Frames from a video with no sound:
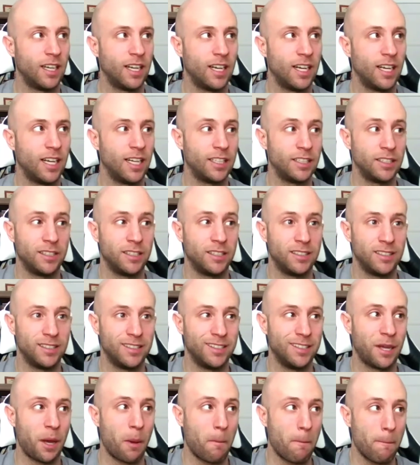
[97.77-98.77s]
And
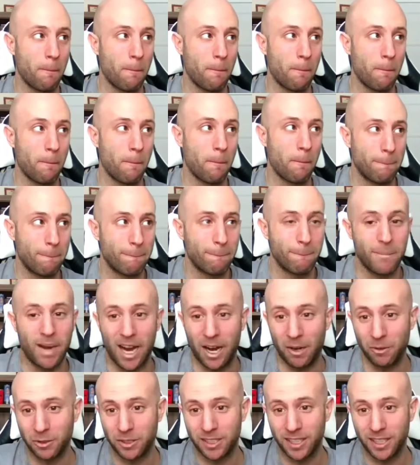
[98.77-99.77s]

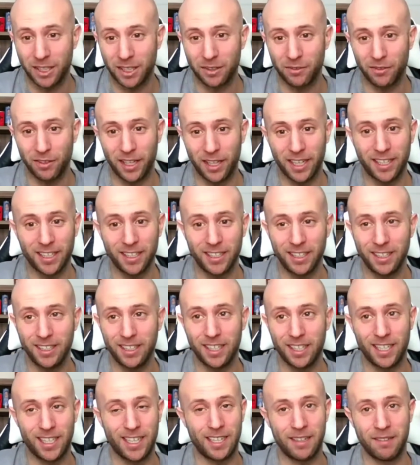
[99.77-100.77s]
outside of Lehkonen
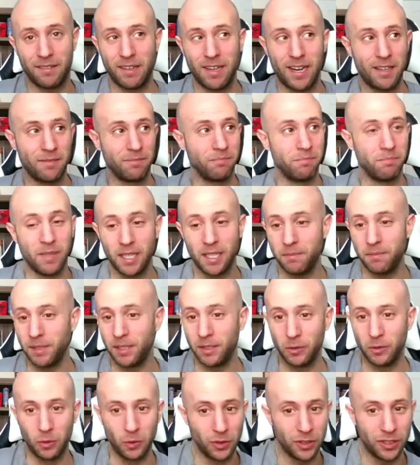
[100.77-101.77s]
and maybe
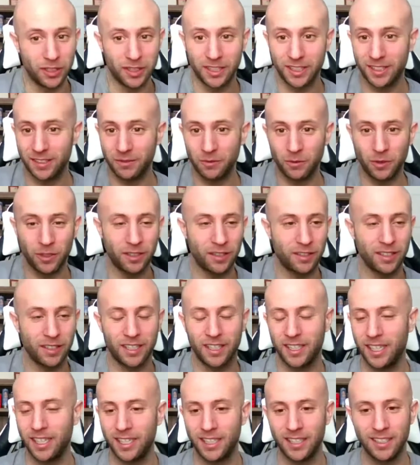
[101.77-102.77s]
Ullinen with the
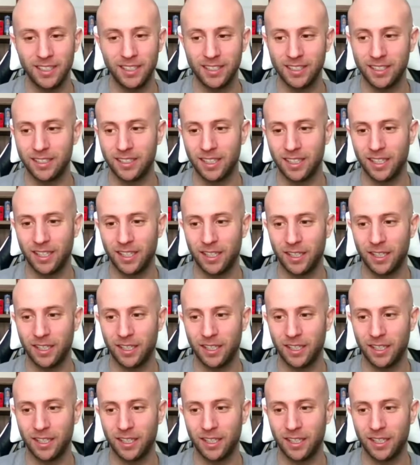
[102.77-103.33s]
Canadiens